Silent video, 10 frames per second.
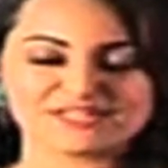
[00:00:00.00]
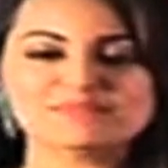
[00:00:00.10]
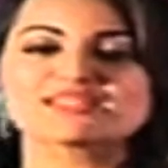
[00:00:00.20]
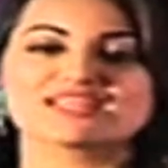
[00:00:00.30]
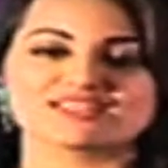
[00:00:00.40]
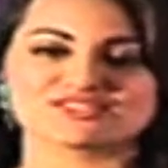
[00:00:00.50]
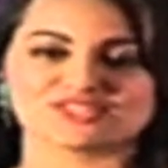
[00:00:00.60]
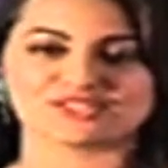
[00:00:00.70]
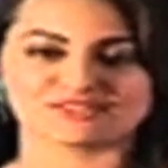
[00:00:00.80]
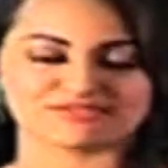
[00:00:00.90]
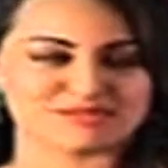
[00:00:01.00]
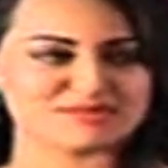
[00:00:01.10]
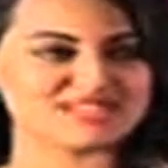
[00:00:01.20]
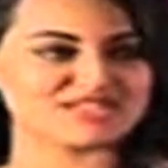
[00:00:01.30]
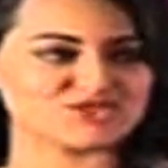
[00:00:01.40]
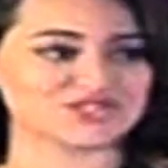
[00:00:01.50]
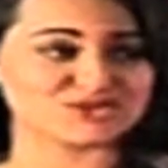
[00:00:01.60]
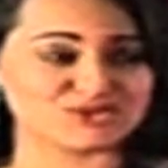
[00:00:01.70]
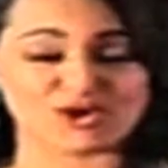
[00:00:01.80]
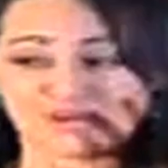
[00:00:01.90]
film industry, to the film industry,
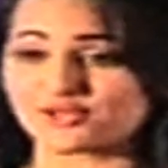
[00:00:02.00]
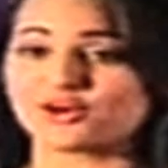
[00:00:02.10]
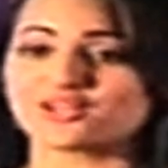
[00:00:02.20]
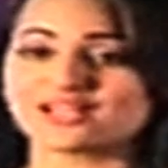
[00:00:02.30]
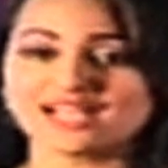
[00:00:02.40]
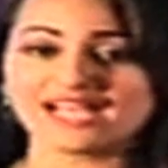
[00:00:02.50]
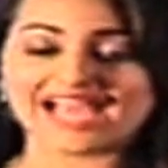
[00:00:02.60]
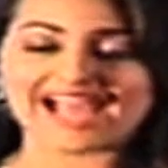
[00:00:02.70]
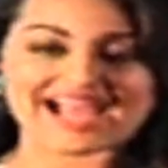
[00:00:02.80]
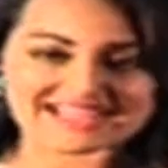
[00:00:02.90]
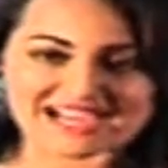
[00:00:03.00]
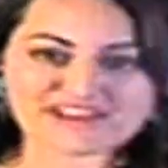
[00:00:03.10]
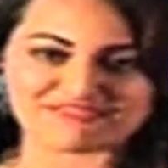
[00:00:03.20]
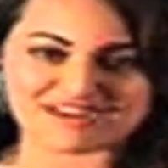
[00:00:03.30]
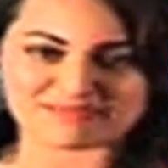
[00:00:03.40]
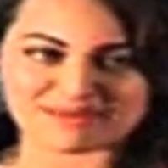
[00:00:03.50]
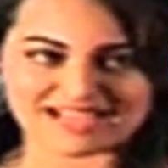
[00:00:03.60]
to all y'all at IIFA.